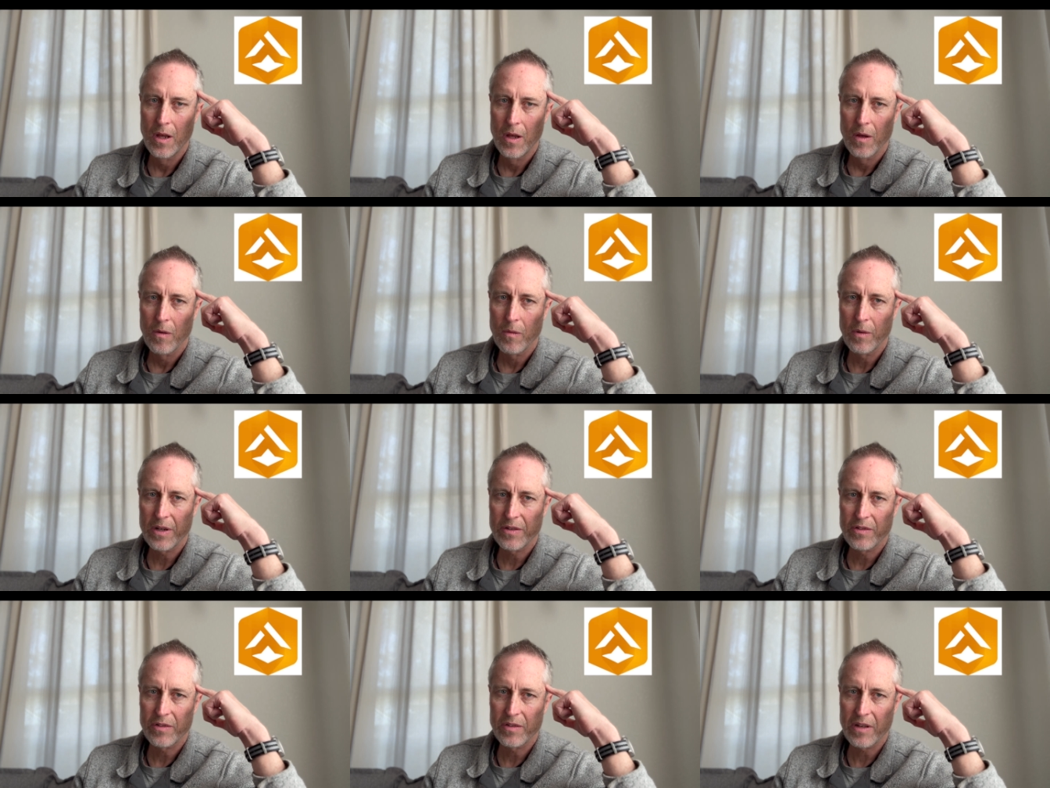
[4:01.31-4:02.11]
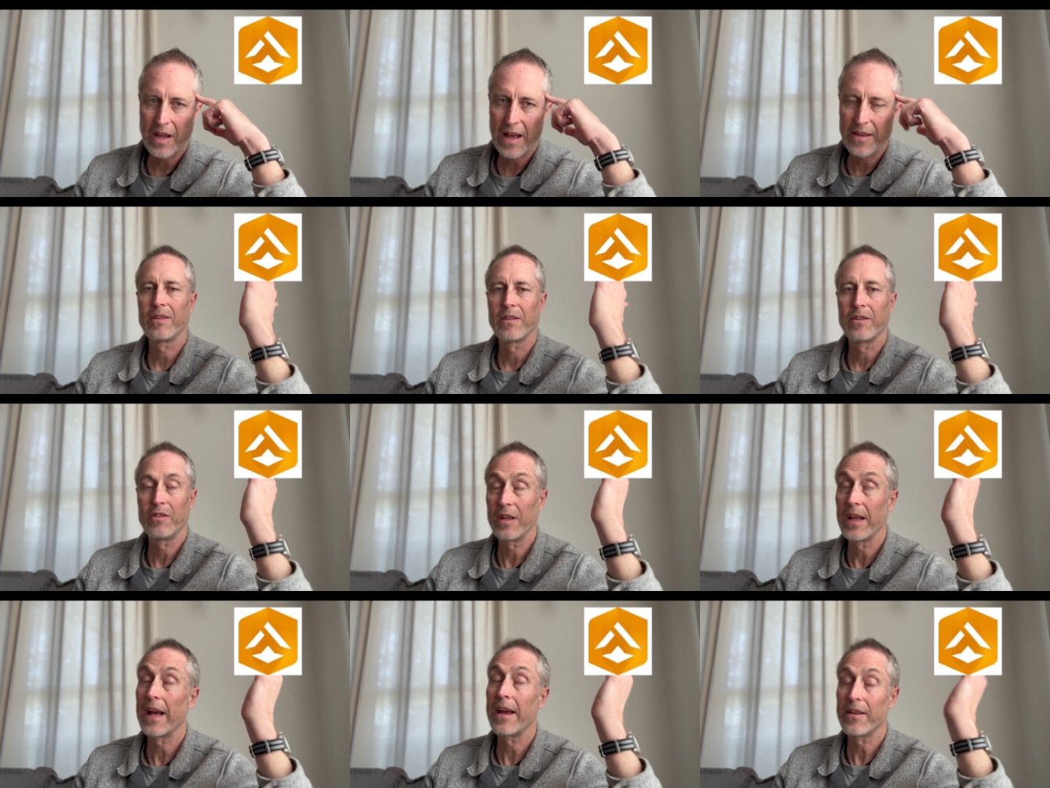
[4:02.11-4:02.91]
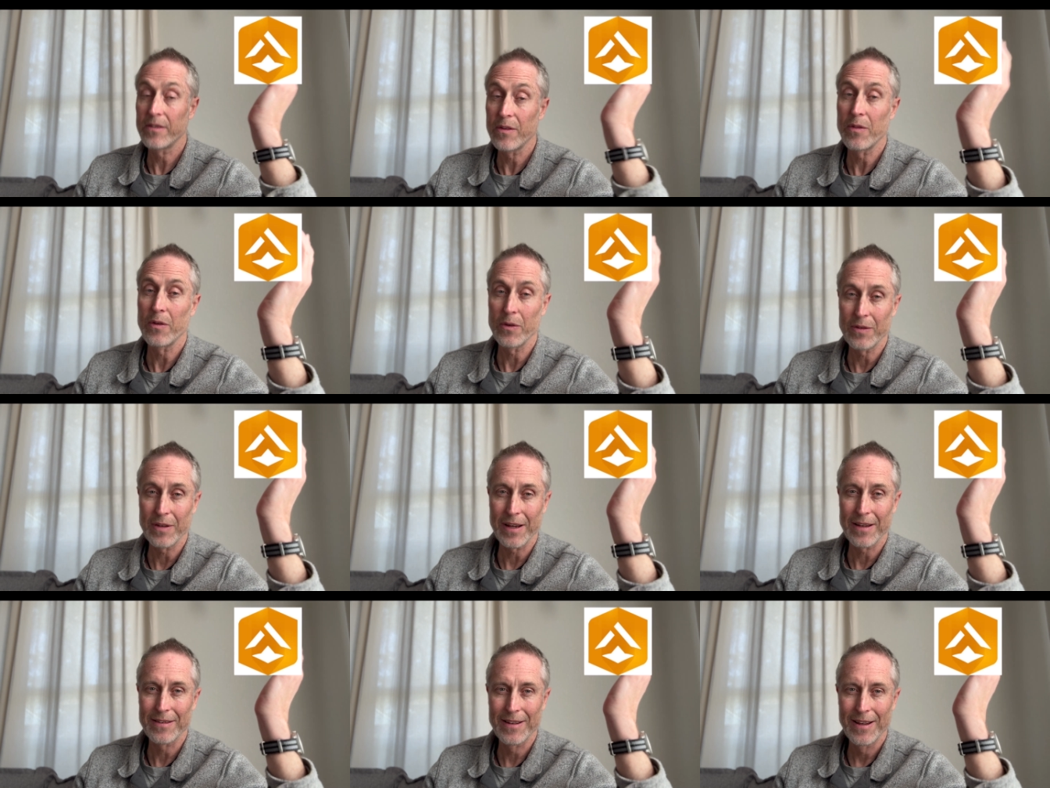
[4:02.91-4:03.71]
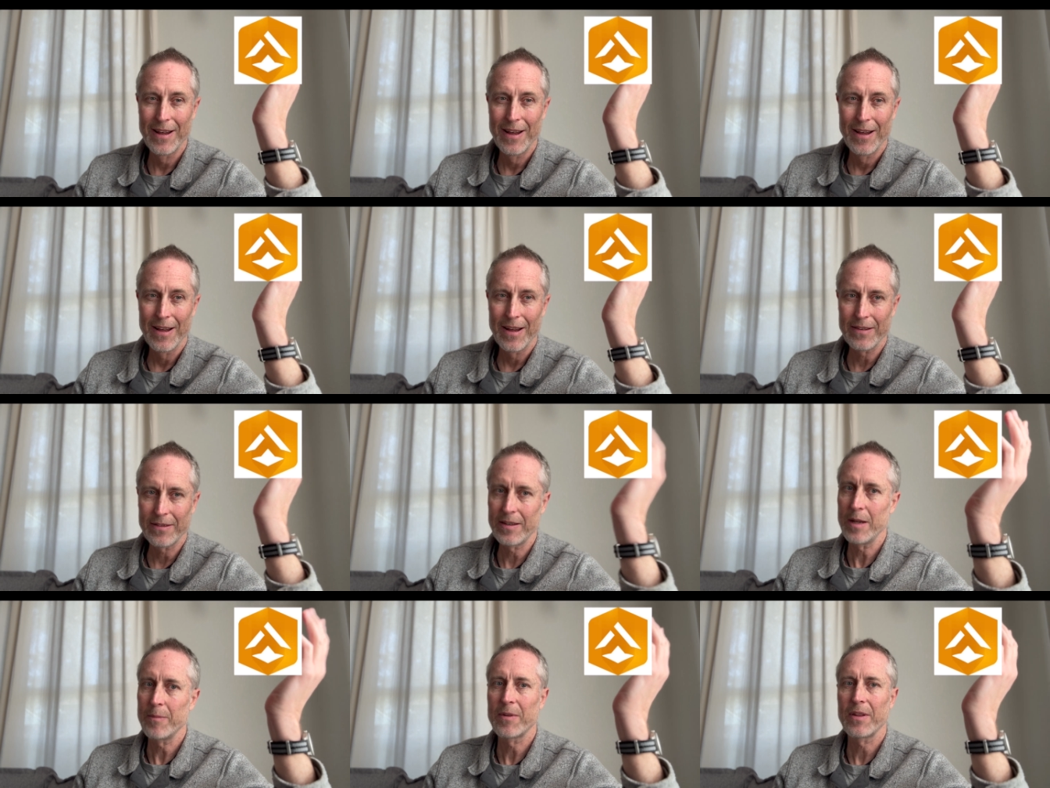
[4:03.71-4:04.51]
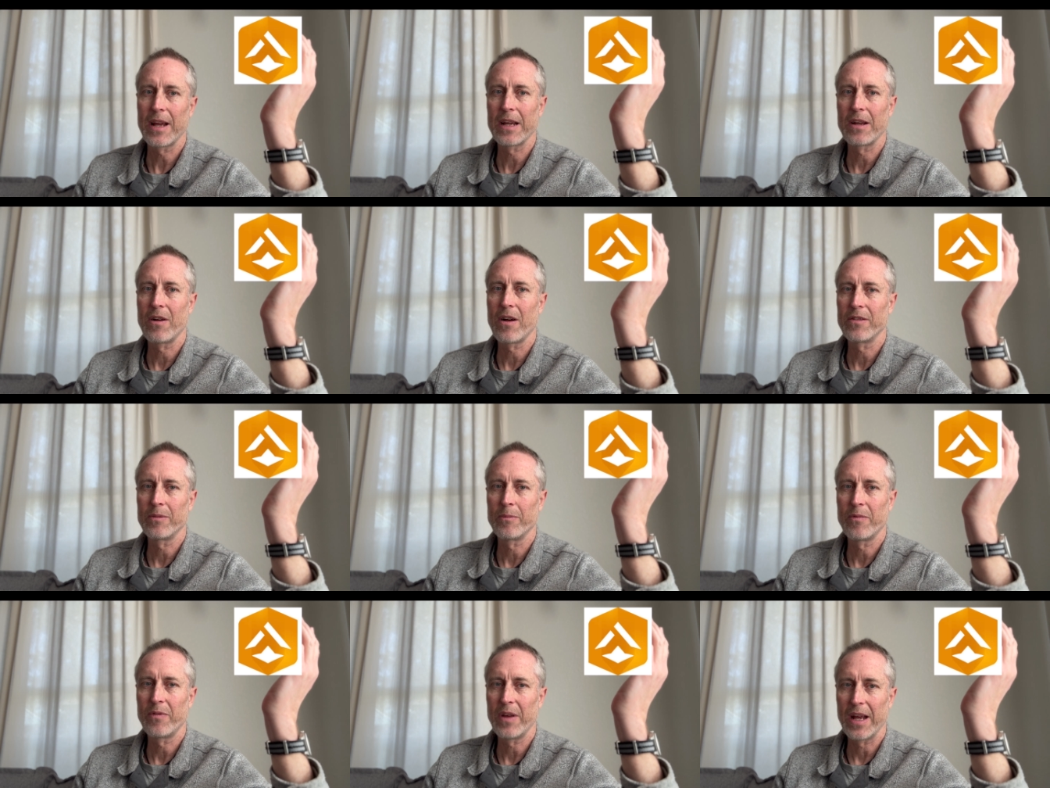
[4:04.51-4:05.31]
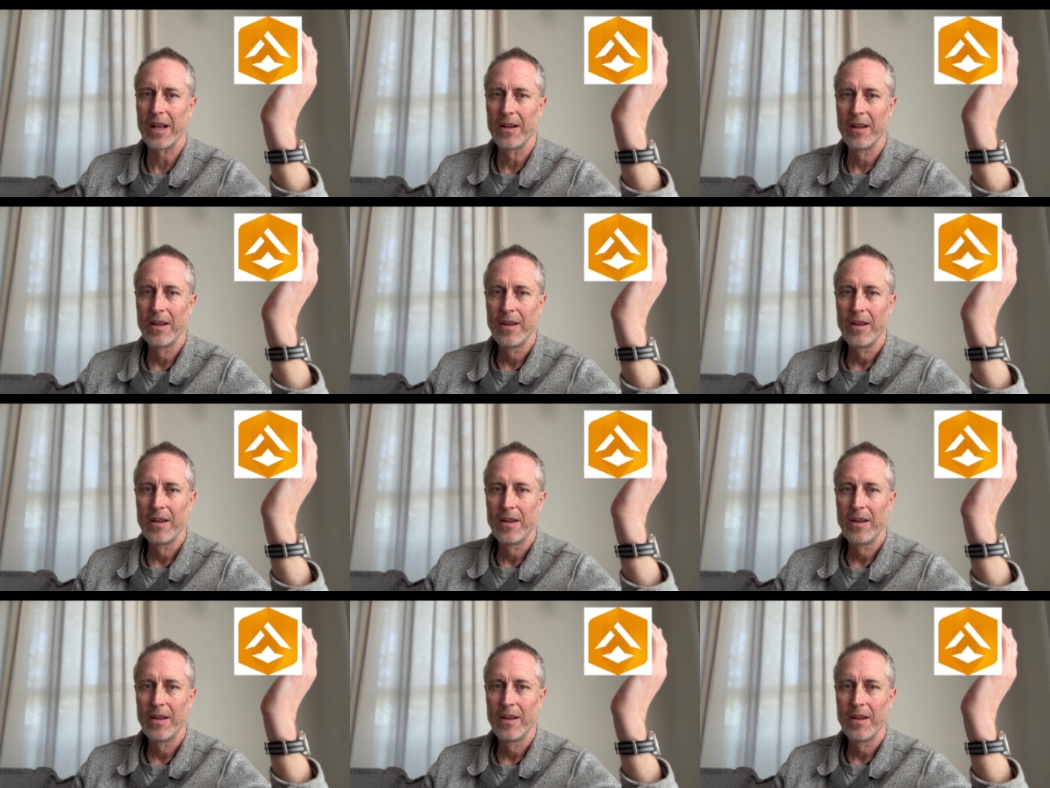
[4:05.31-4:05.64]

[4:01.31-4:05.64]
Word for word: which as a GIS enthusiast, it seemed like an awesome fit.